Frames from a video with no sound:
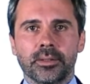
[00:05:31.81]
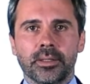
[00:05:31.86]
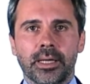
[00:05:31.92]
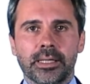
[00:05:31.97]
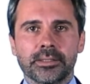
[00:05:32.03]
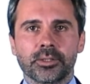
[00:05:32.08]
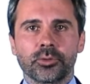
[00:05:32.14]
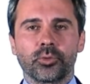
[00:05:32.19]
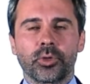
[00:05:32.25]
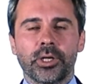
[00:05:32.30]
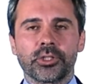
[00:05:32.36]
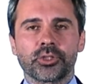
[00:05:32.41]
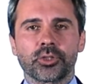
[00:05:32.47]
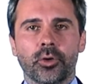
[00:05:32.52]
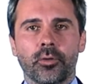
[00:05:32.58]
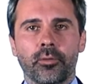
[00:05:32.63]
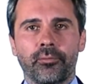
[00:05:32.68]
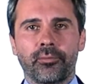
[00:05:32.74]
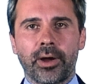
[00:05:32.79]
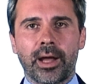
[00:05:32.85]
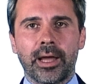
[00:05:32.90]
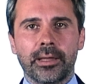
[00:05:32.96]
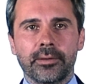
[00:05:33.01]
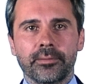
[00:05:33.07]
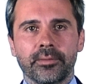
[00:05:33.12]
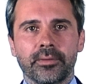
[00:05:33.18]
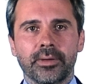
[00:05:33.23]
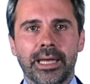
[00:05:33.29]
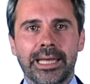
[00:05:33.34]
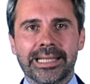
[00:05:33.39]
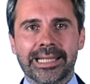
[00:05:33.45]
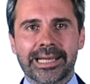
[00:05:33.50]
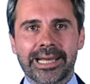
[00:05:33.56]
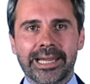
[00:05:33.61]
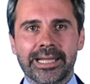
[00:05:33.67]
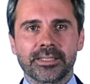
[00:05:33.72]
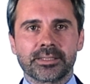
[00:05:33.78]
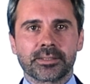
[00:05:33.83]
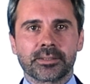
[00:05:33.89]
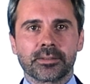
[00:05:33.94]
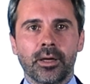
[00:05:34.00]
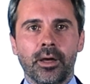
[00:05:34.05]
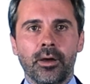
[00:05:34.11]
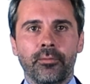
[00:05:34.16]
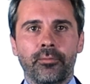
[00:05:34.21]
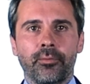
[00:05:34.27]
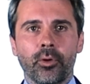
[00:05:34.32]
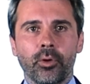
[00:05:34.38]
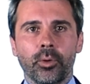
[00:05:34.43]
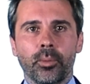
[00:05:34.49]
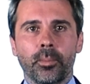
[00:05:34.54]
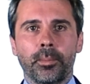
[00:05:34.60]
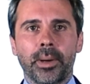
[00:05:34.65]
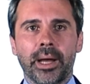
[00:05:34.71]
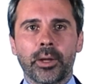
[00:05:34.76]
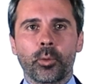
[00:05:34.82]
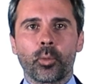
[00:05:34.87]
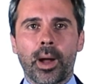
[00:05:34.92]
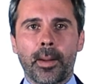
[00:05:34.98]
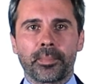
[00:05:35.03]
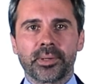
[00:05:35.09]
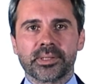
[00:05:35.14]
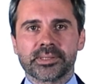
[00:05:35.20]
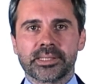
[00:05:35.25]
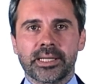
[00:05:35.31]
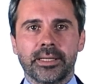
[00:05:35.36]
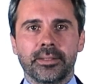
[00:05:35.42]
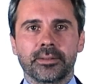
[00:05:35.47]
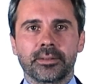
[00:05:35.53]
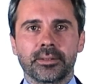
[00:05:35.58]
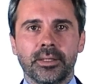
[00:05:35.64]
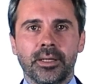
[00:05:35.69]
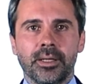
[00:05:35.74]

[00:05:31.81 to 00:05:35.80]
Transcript: has a duration of 5 and rates fall by 1%,